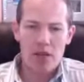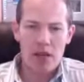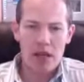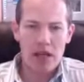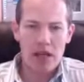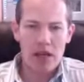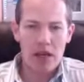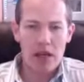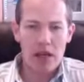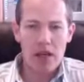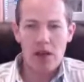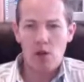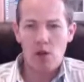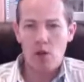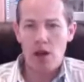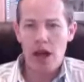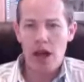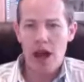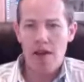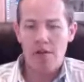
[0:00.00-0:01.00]
that it,
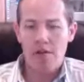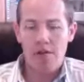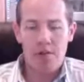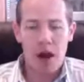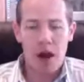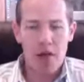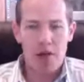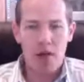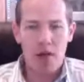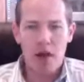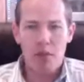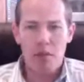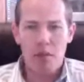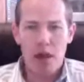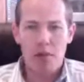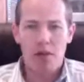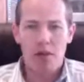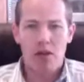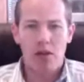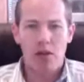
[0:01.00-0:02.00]
we have, I think,
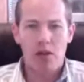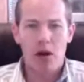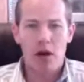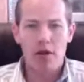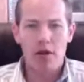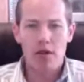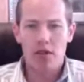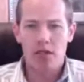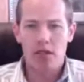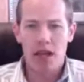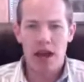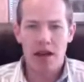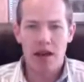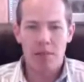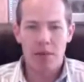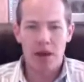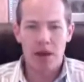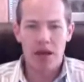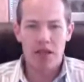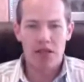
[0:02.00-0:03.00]
maybe the largest
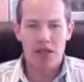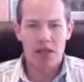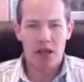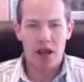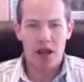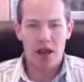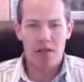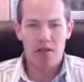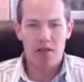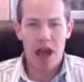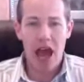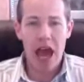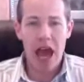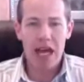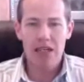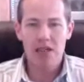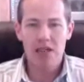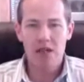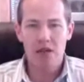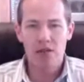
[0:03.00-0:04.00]
database of
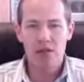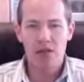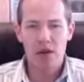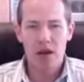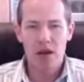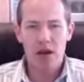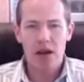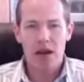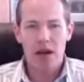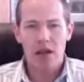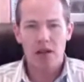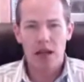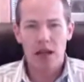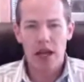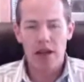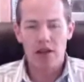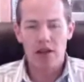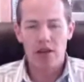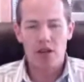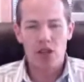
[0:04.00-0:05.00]
active
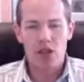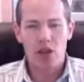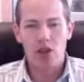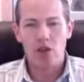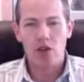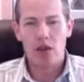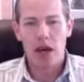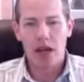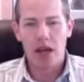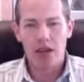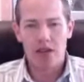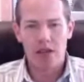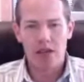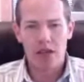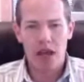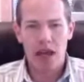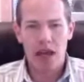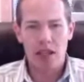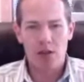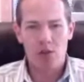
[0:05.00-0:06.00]
lenders in the United
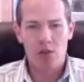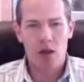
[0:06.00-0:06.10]
States.